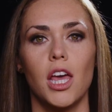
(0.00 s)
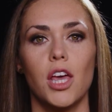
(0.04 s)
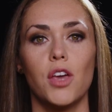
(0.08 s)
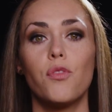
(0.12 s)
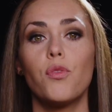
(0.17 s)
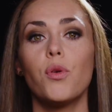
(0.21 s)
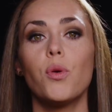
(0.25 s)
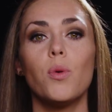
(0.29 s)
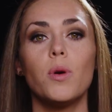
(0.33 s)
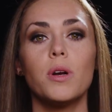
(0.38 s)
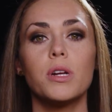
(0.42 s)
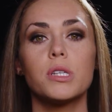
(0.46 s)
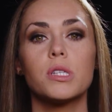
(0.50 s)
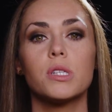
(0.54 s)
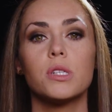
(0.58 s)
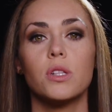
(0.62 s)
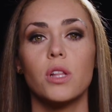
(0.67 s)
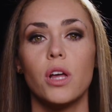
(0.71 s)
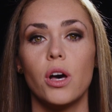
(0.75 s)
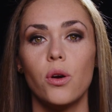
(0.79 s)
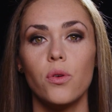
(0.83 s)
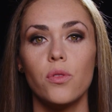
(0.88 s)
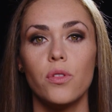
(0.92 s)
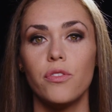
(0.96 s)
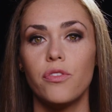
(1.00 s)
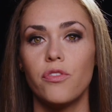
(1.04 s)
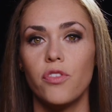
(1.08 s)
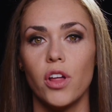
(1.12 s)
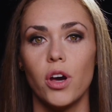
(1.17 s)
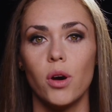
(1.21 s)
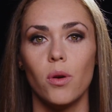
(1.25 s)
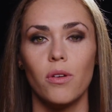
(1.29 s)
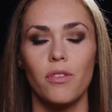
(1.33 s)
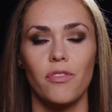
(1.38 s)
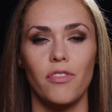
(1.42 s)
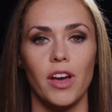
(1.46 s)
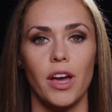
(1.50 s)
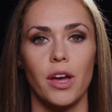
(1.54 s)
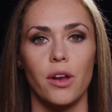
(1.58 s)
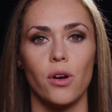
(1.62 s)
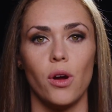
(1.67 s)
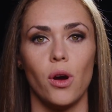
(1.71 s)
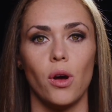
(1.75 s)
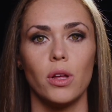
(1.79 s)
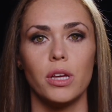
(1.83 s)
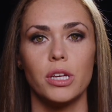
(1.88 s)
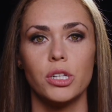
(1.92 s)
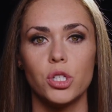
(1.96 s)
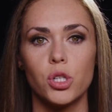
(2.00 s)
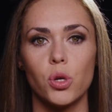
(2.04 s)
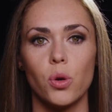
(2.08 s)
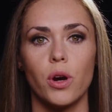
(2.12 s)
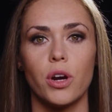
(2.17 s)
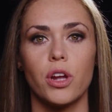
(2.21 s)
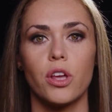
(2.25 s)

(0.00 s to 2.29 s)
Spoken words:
If we want to slow the flow of fentanyl into our